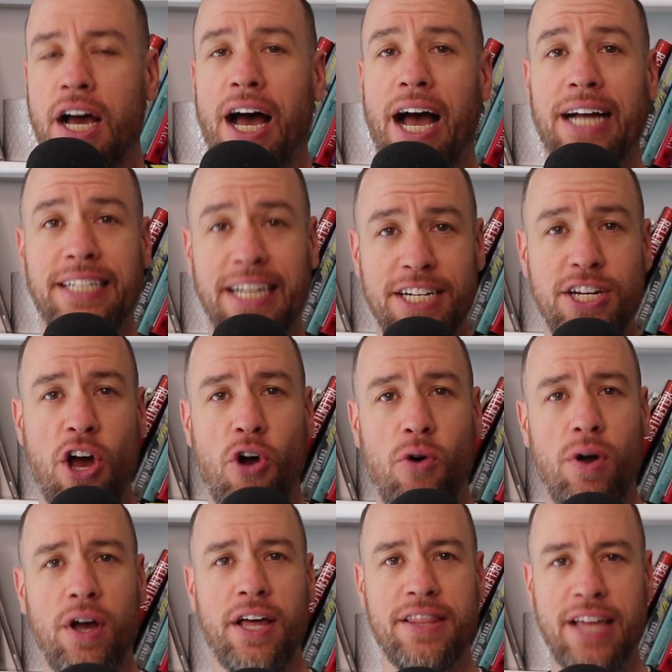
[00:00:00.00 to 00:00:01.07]
I did
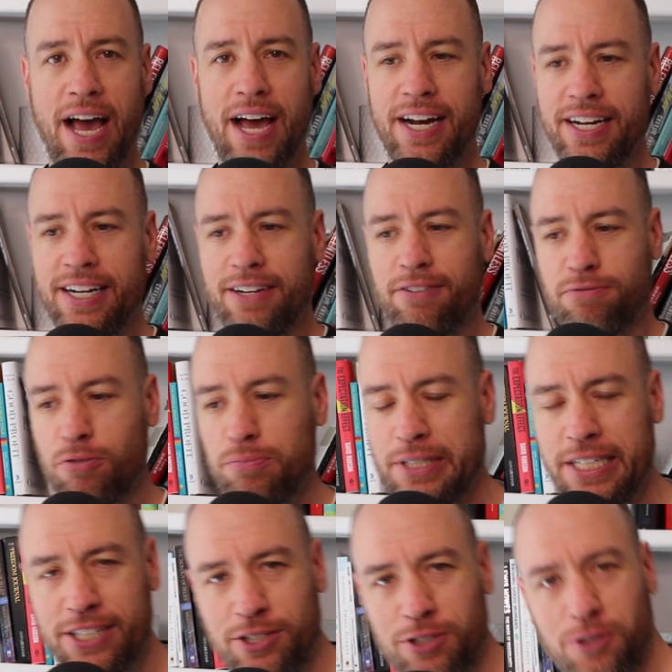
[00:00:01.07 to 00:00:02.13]
know that for
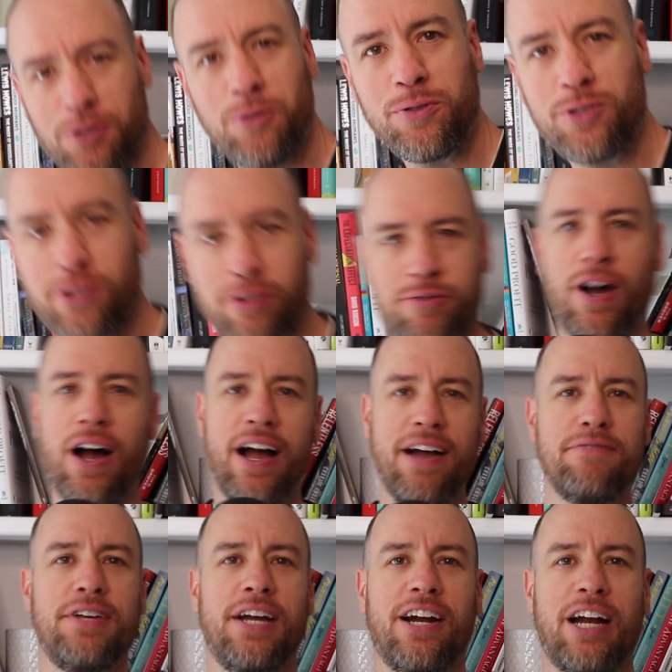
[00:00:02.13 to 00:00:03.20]
me to
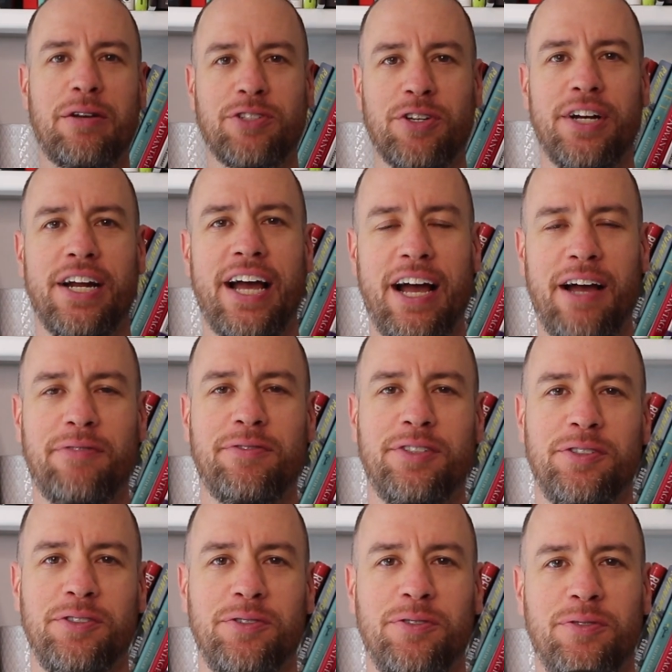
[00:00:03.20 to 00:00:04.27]
survive there, I was going to have
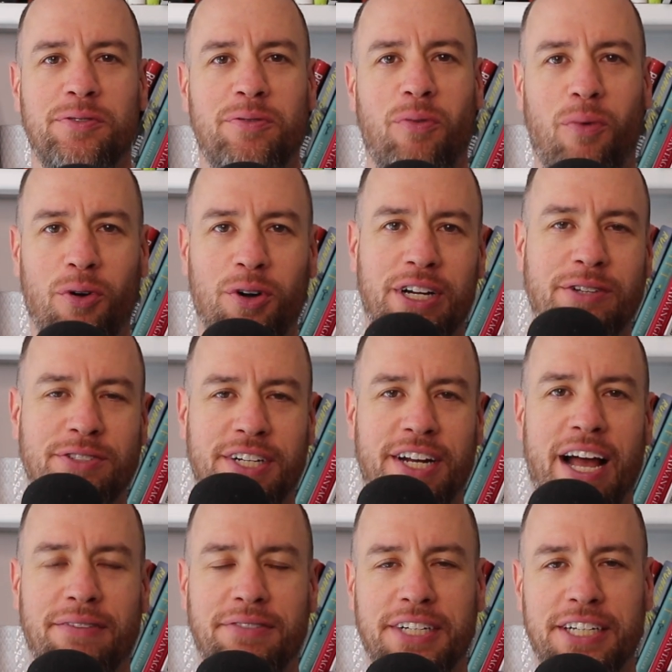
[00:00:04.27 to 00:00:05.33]
to work. I was going to
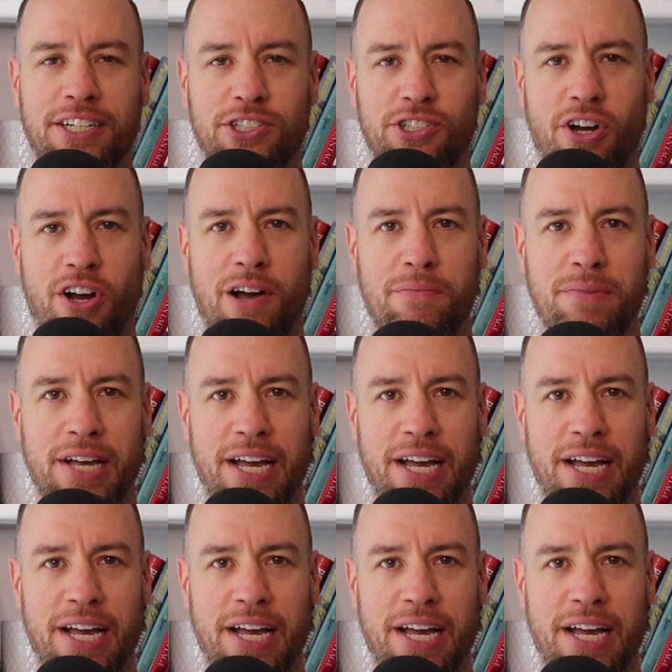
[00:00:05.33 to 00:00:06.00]
have to get a job.